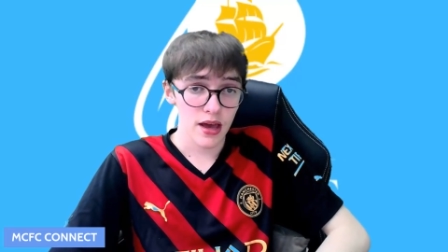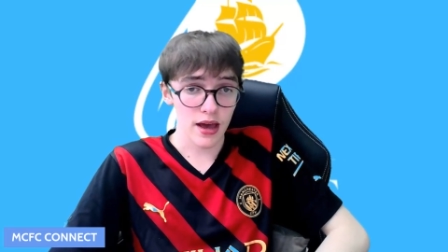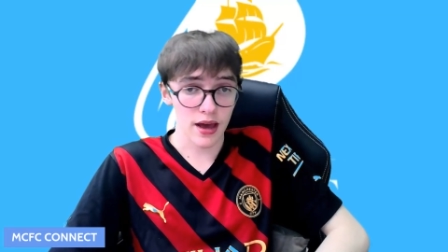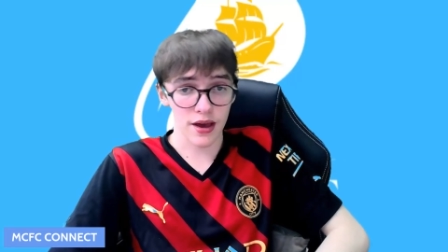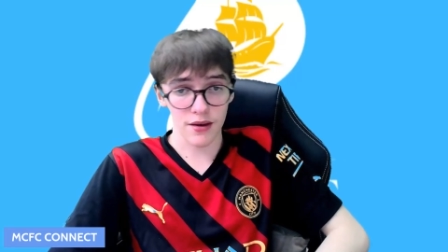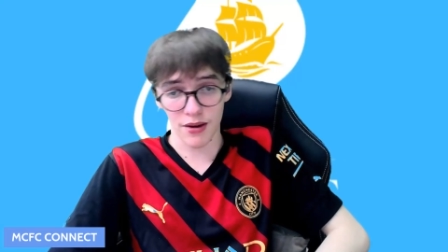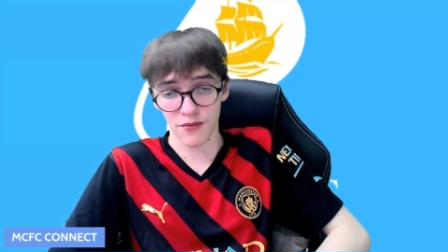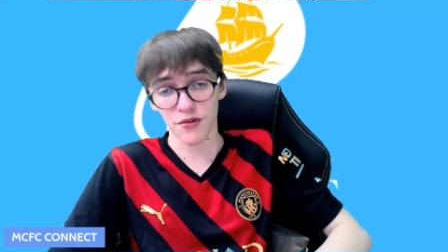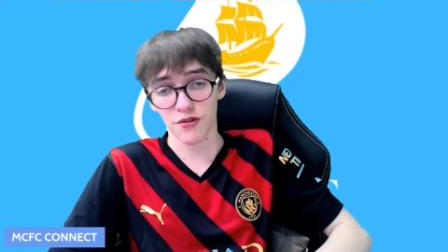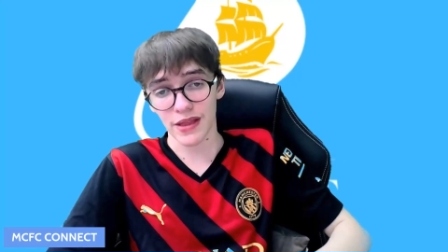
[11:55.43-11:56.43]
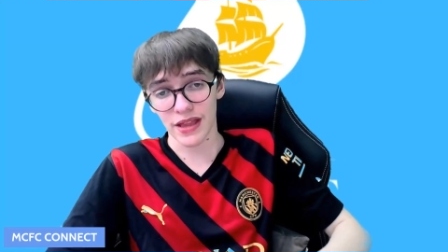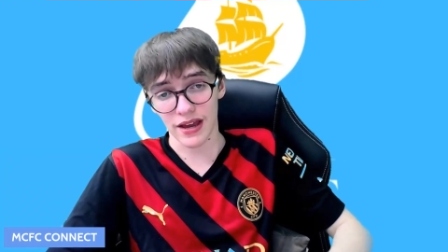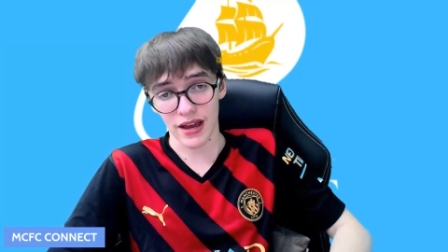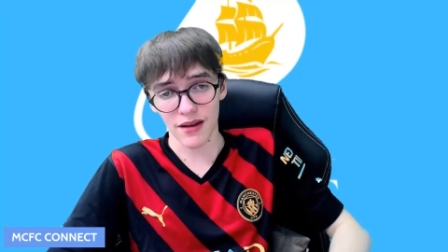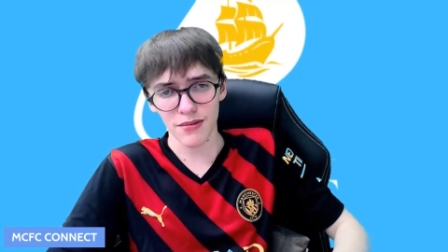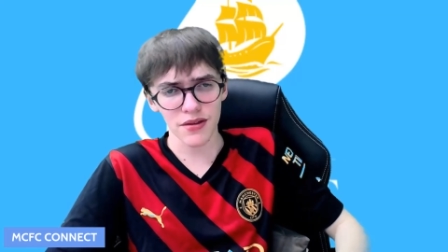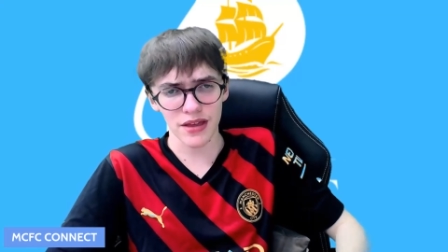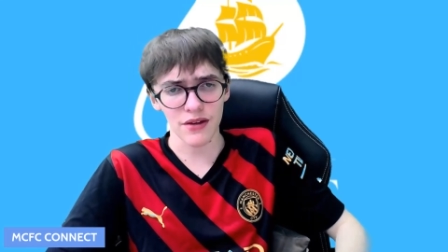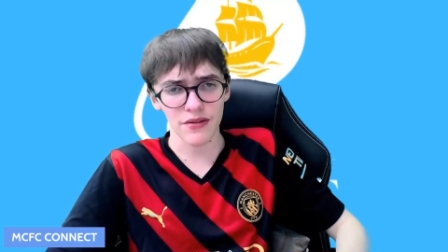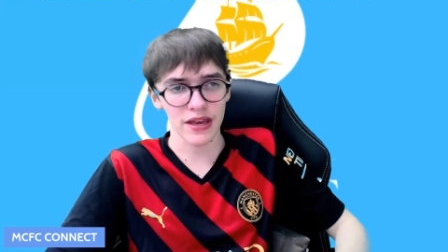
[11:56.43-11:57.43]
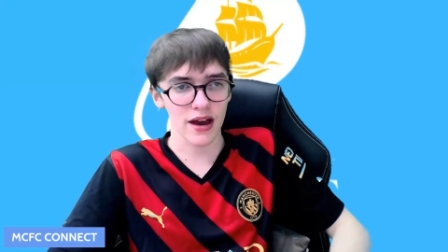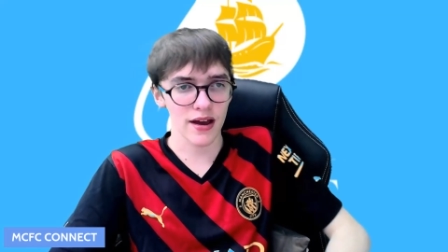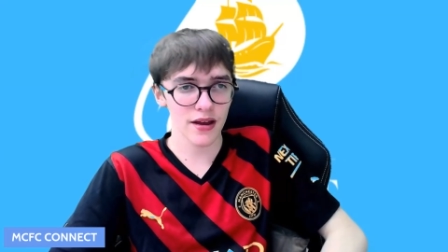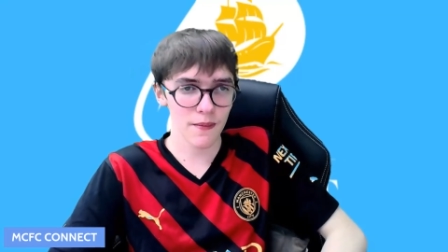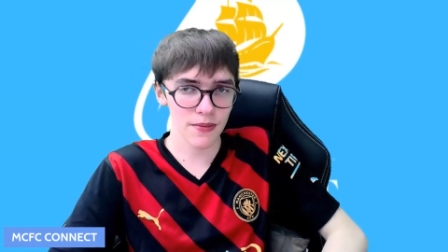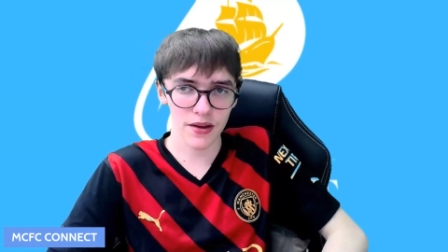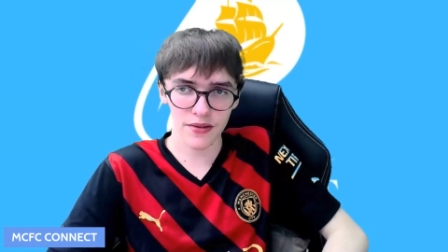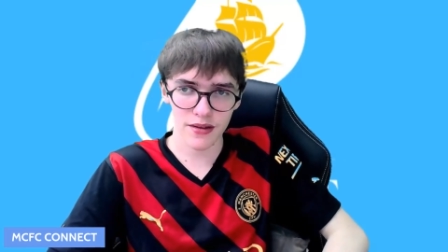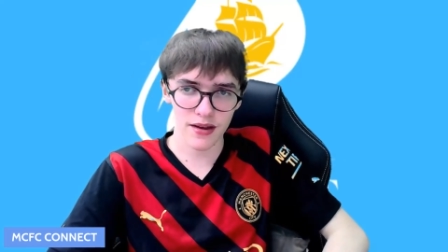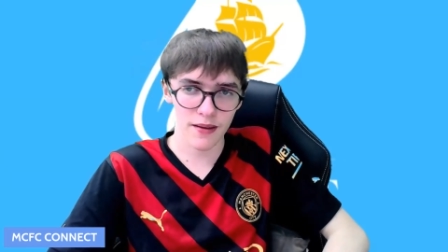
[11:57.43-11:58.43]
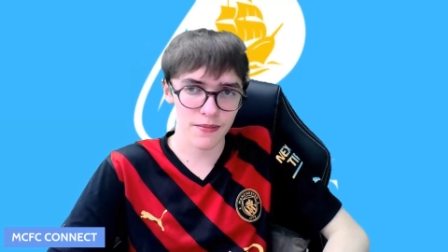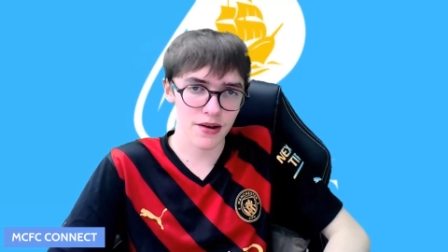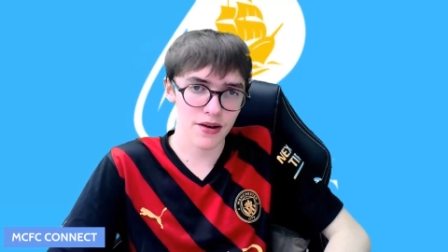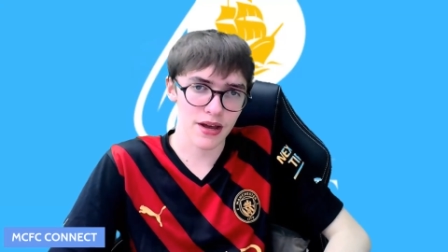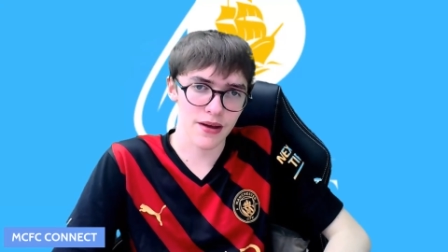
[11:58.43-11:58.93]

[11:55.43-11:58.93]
Um, I've always been that guy. I'm not the only guy. I'm not. I'm not.